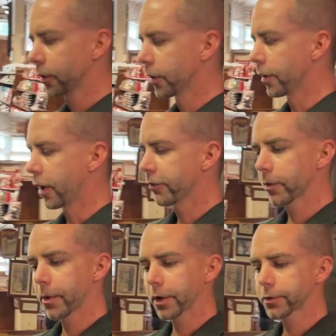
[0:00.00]
and
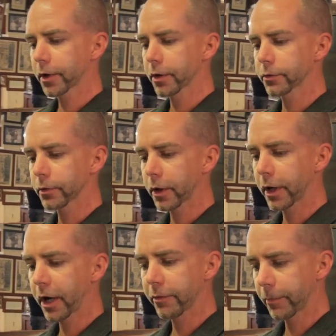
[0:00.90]
everybody says
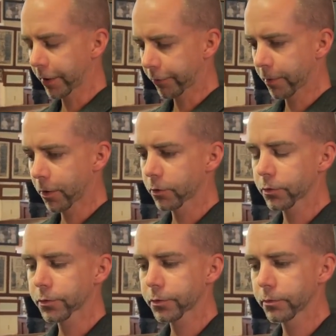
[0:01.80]
I have my
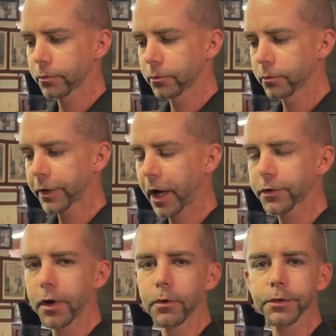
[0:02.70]
grandmother's
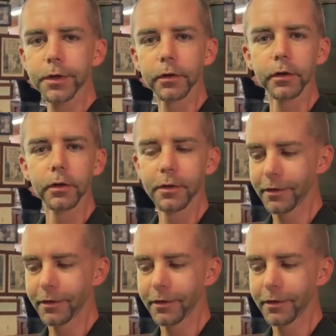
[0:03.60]
cast iron skillet.